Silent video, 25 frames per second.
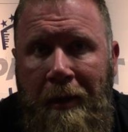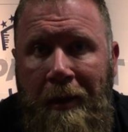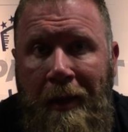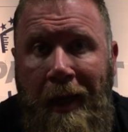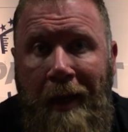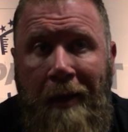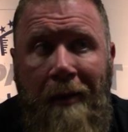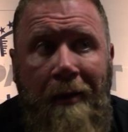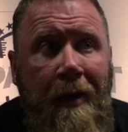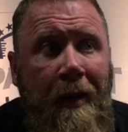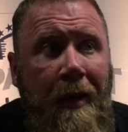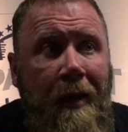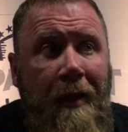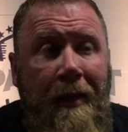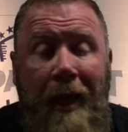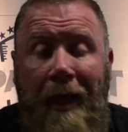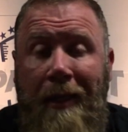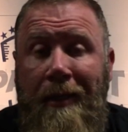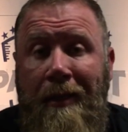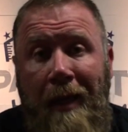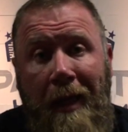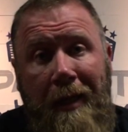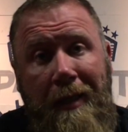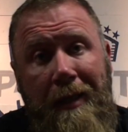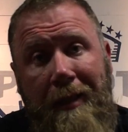Now,
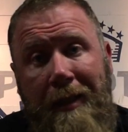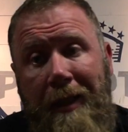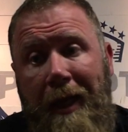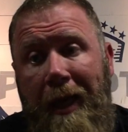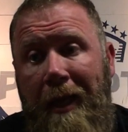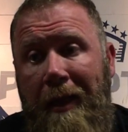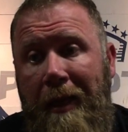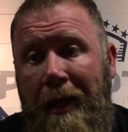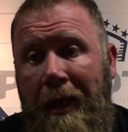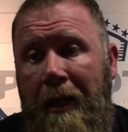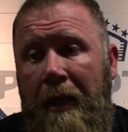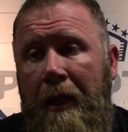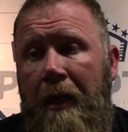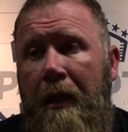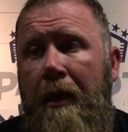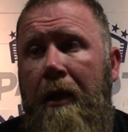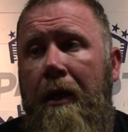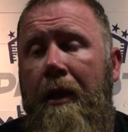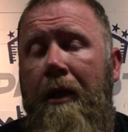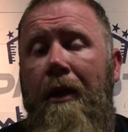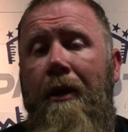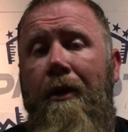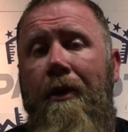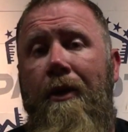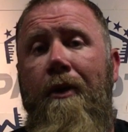that's not to say that,
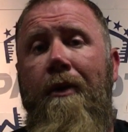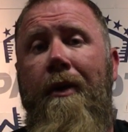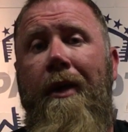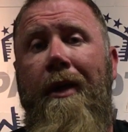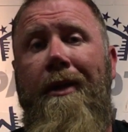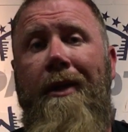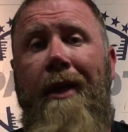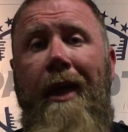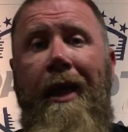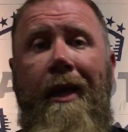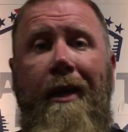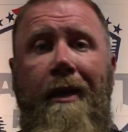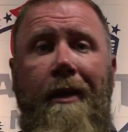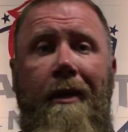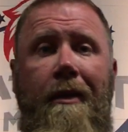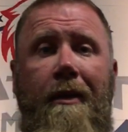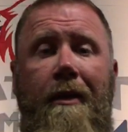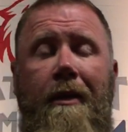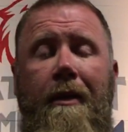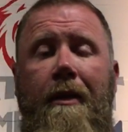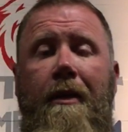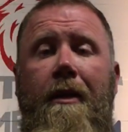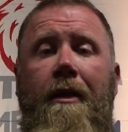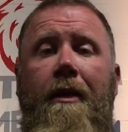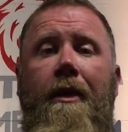you know, you could take
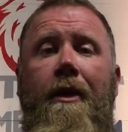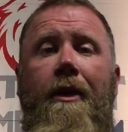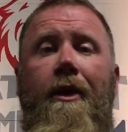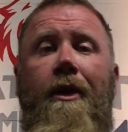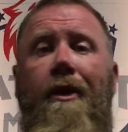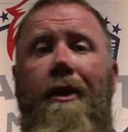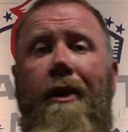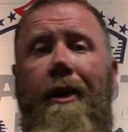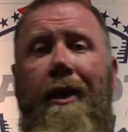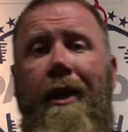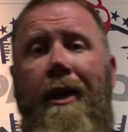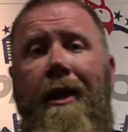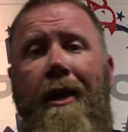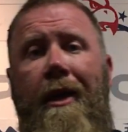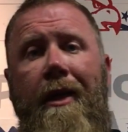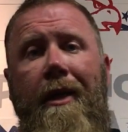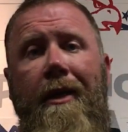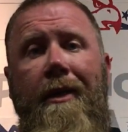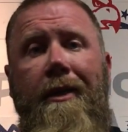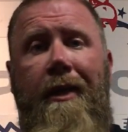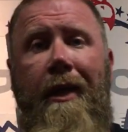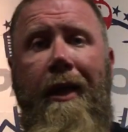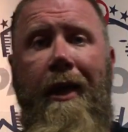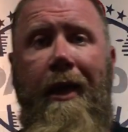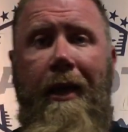your gun
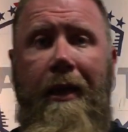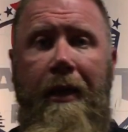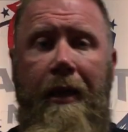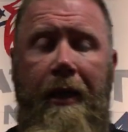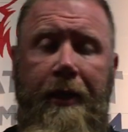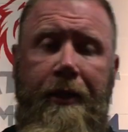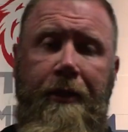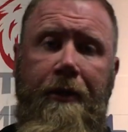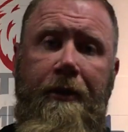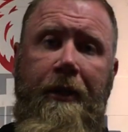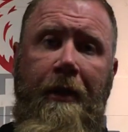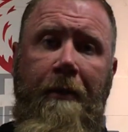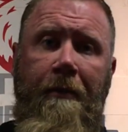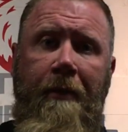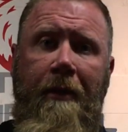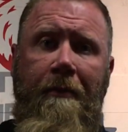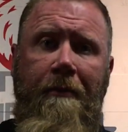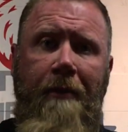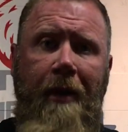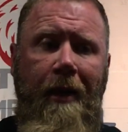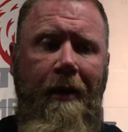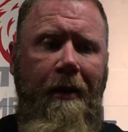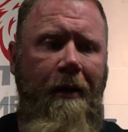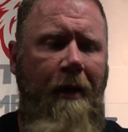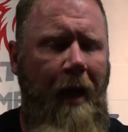and say, is there
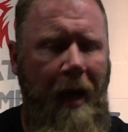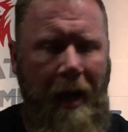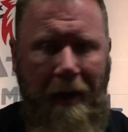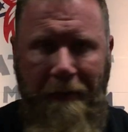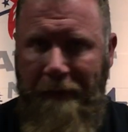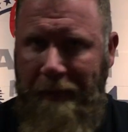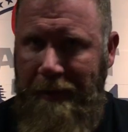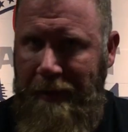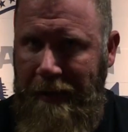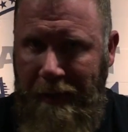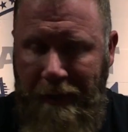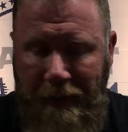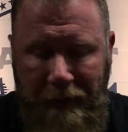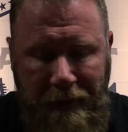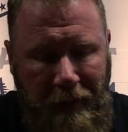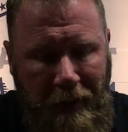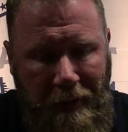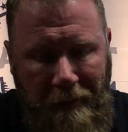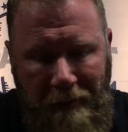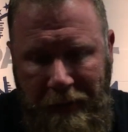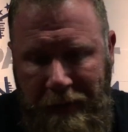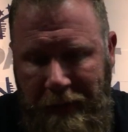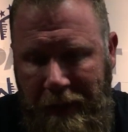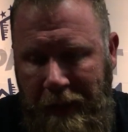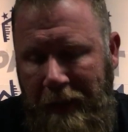something better? Obviously, there's
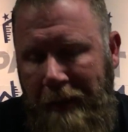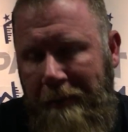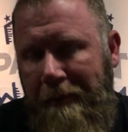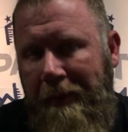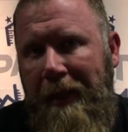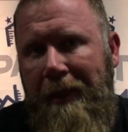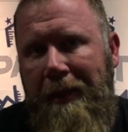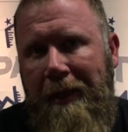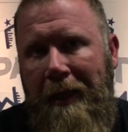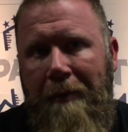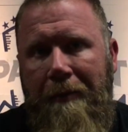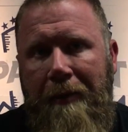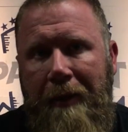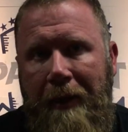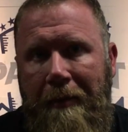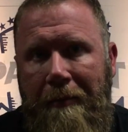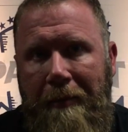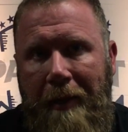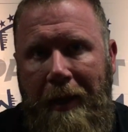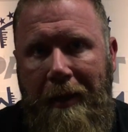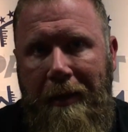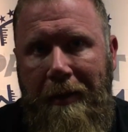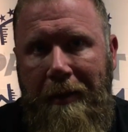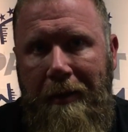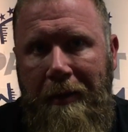always going to be something
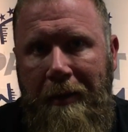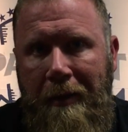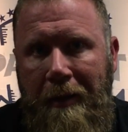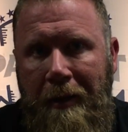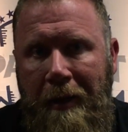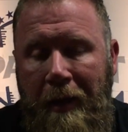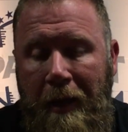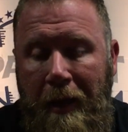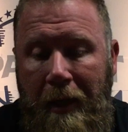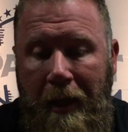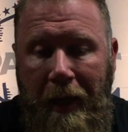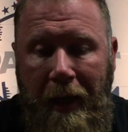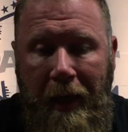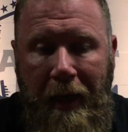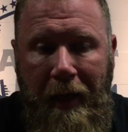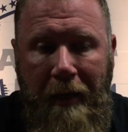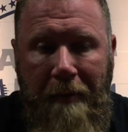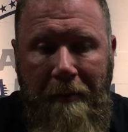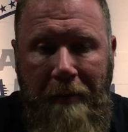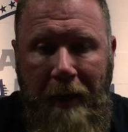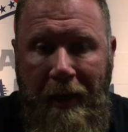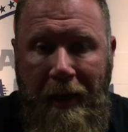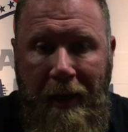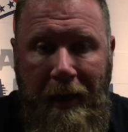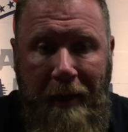better. And
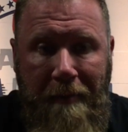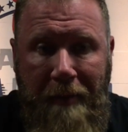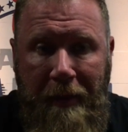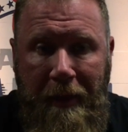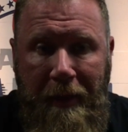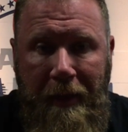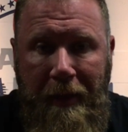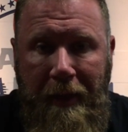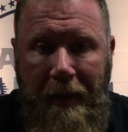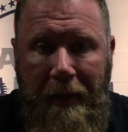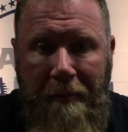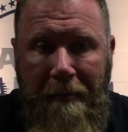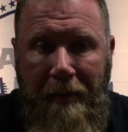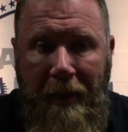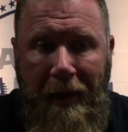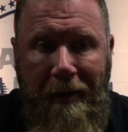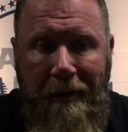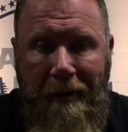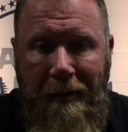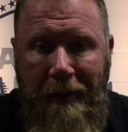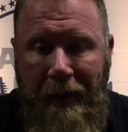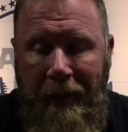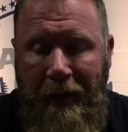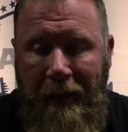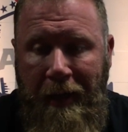it may not be
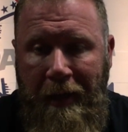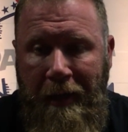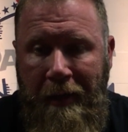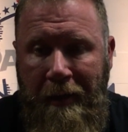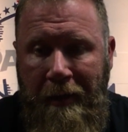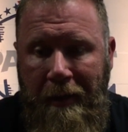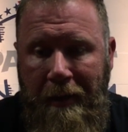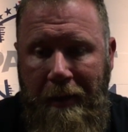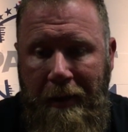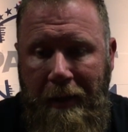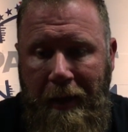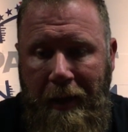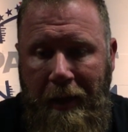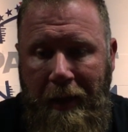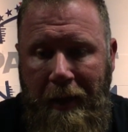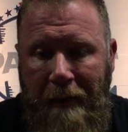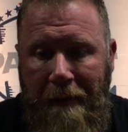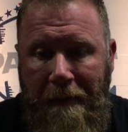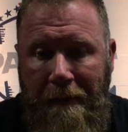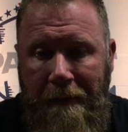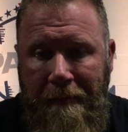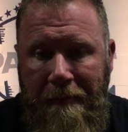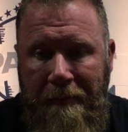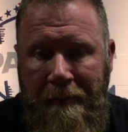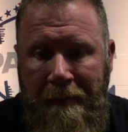better in
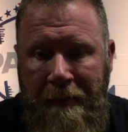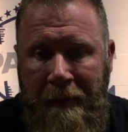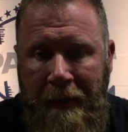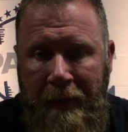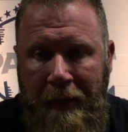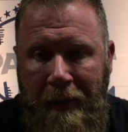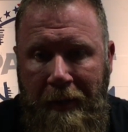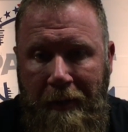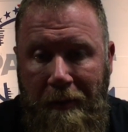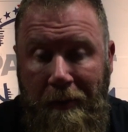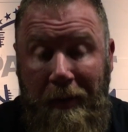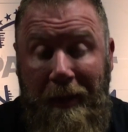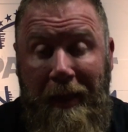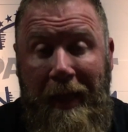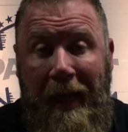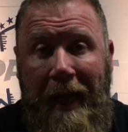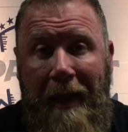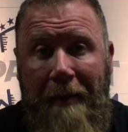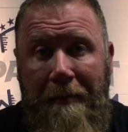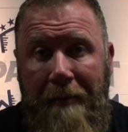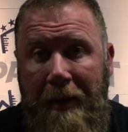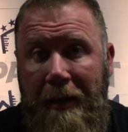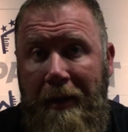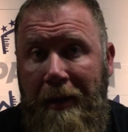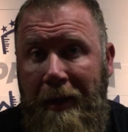uh,
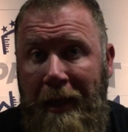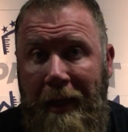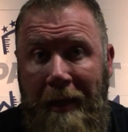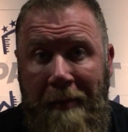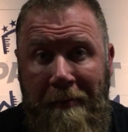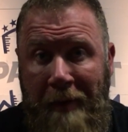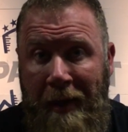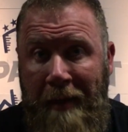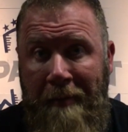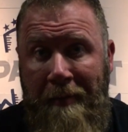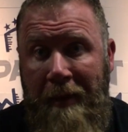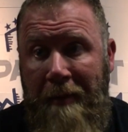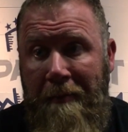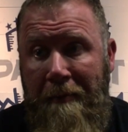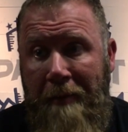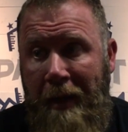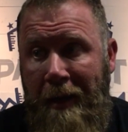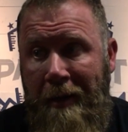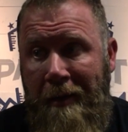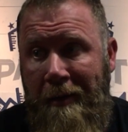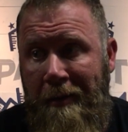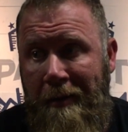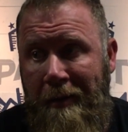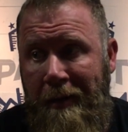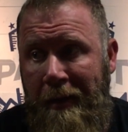reliability. It may be
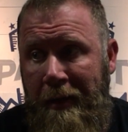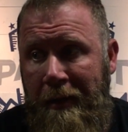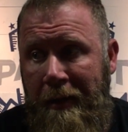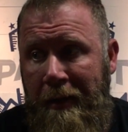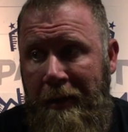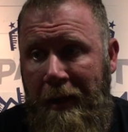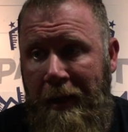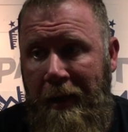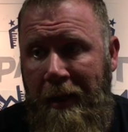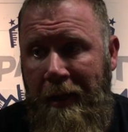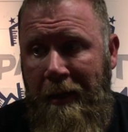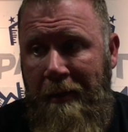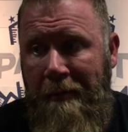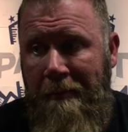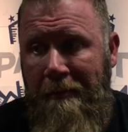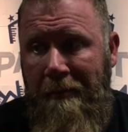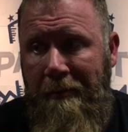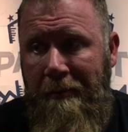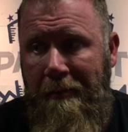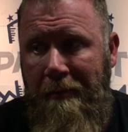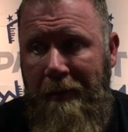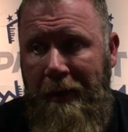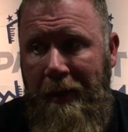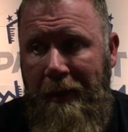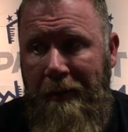better in,
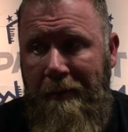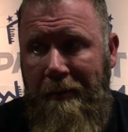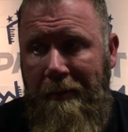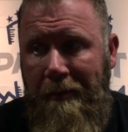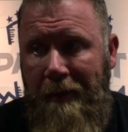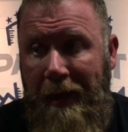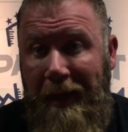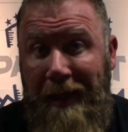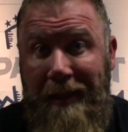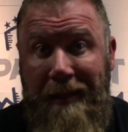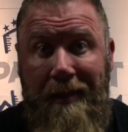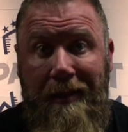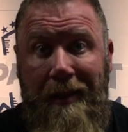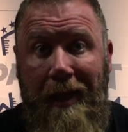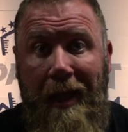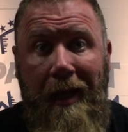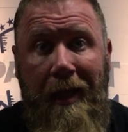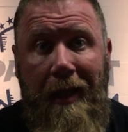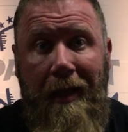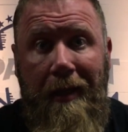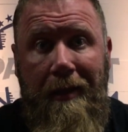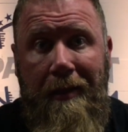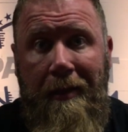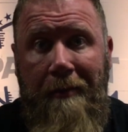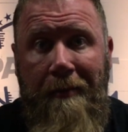um, you know,
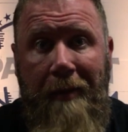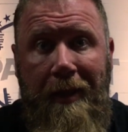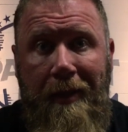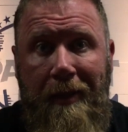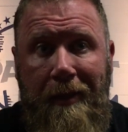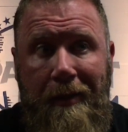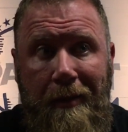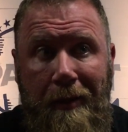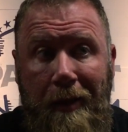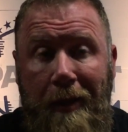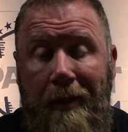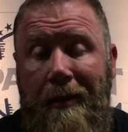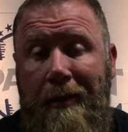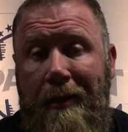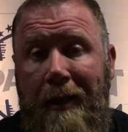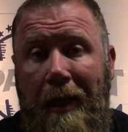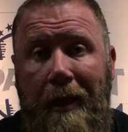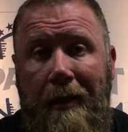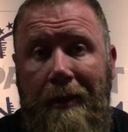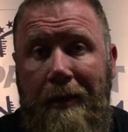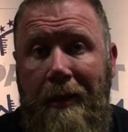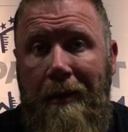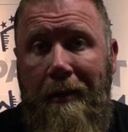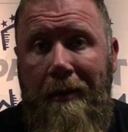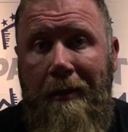aesthetics. It may just look
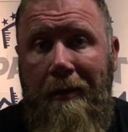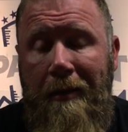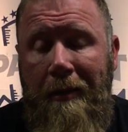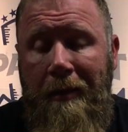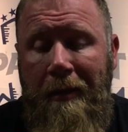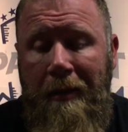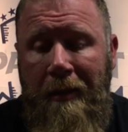sexier.